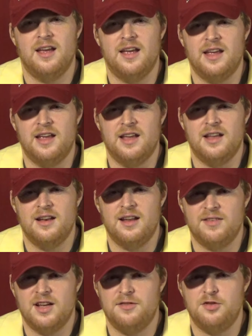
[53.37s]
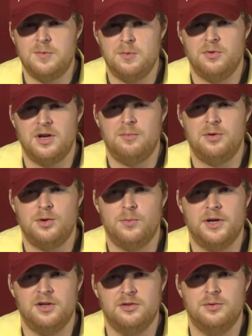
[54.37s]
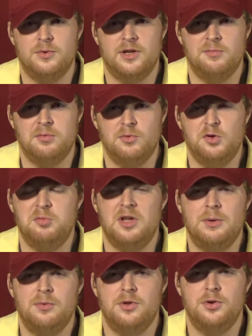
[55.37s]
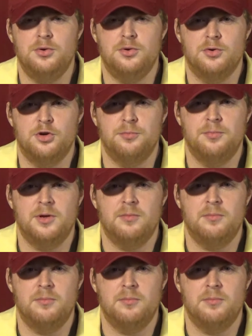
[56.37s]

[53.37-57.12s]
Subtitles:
And I've got a few people that I play regularly with, but we was playing with a new group.